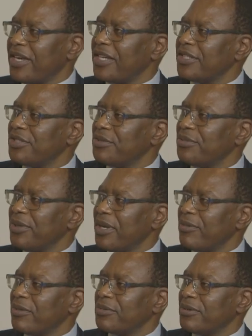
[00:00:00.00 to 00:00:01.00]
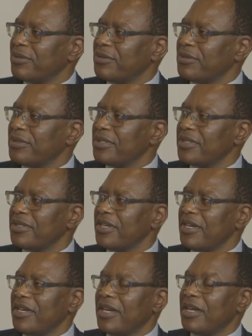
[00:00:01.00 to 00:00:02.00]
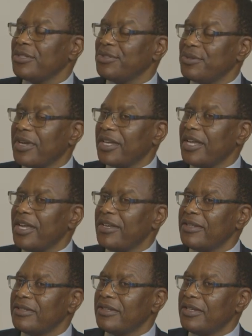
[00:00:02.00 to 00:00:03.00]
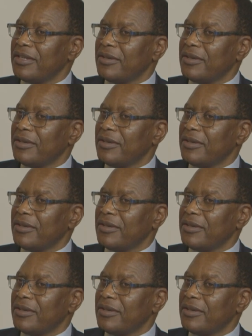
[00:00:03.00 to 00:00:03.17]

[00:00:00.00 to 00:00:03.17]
advantage to be able to produce sugar cane.